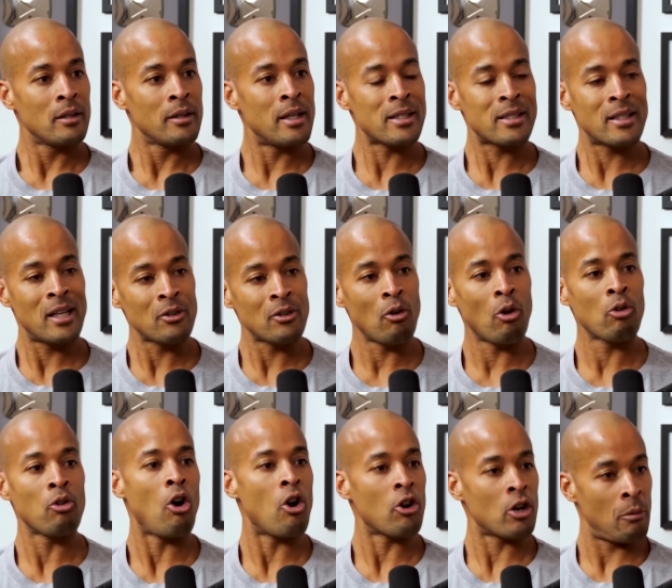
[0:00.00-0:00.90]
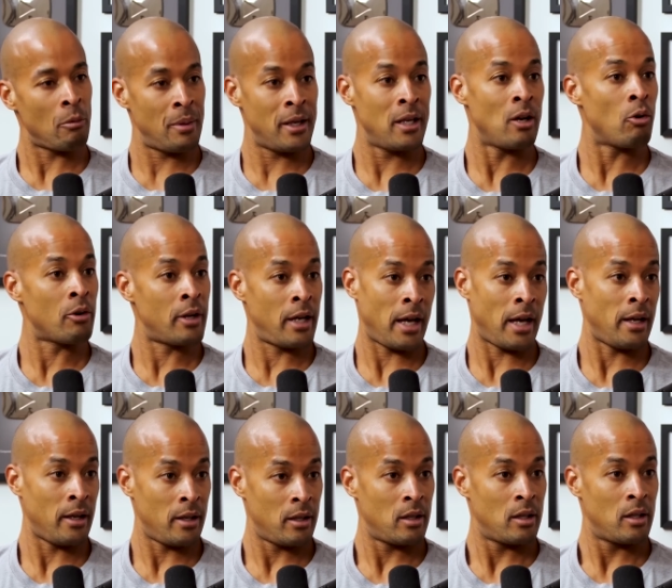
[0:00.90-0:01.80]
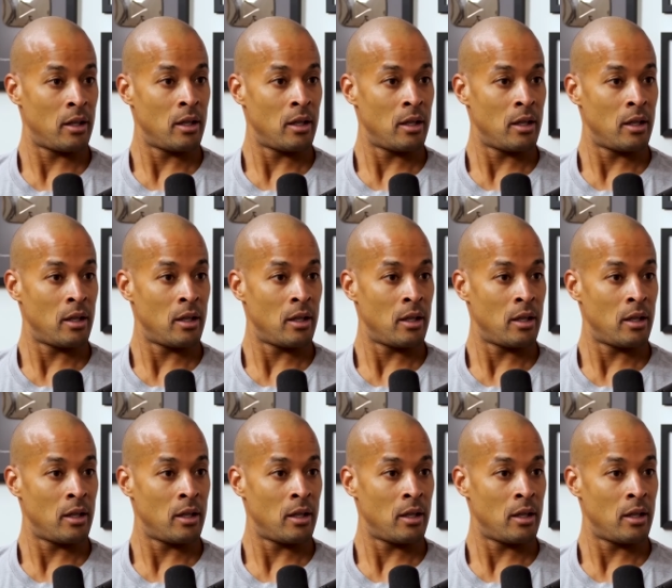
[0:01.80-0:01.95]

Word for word: This can no longer be okay.